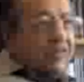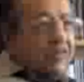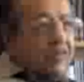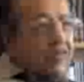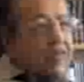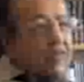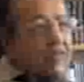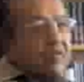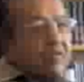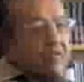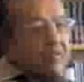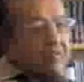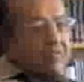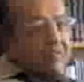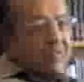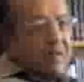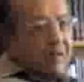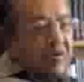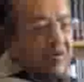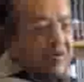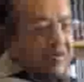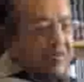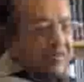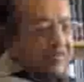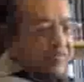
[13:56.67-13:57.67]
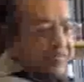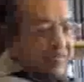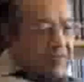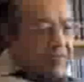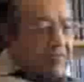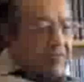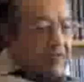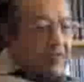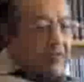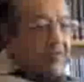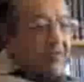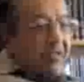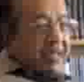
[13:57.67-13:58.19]
So
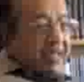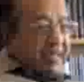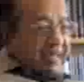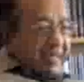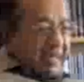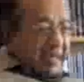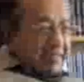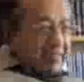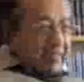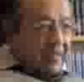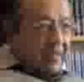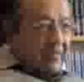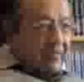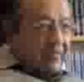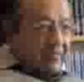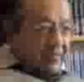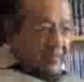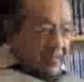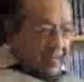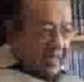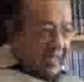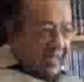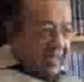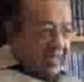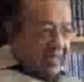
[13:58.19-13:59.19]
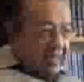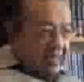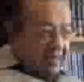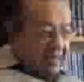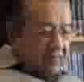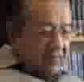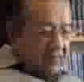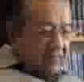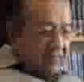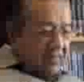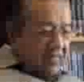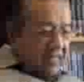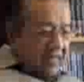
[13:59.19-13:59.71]
because we were doing something for
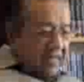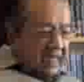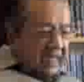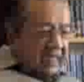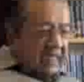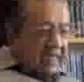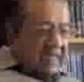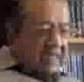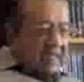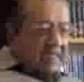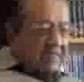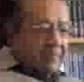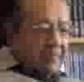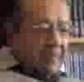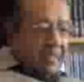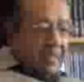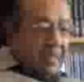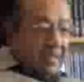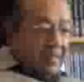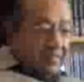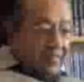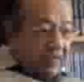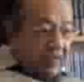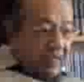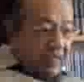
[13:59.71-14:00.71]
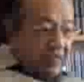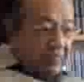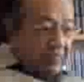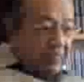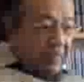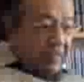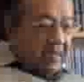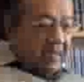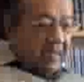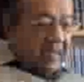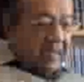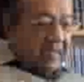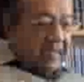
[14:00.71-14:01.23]
that, so the country became
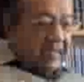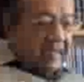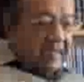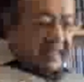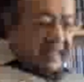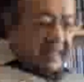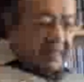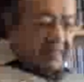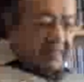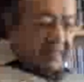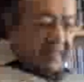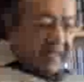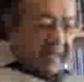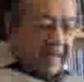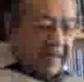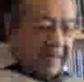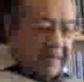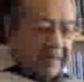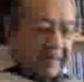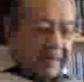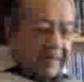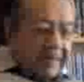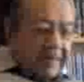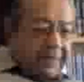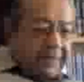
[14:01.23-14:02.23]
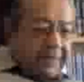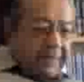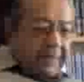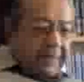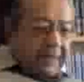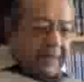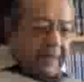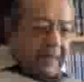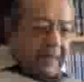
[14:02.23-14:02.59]
stable. At the same time,